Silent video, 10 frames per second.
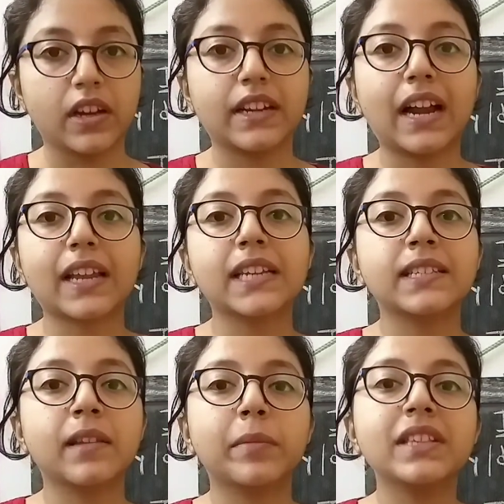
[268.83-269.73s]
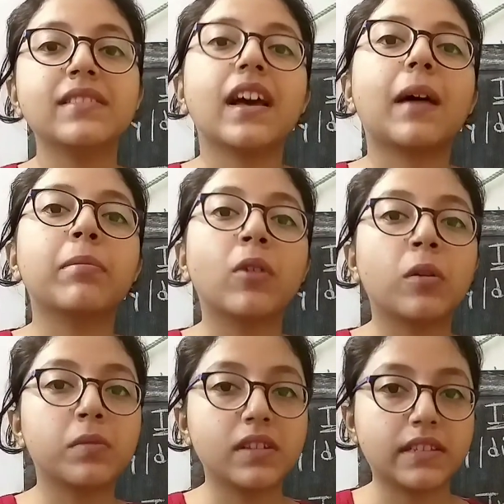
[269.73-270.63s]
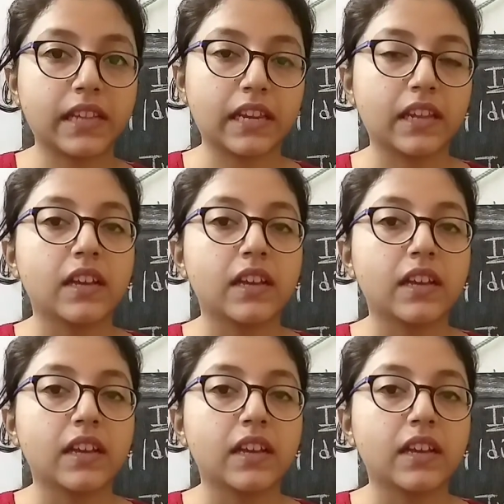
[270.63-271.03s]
Target cell means the abnormal cell.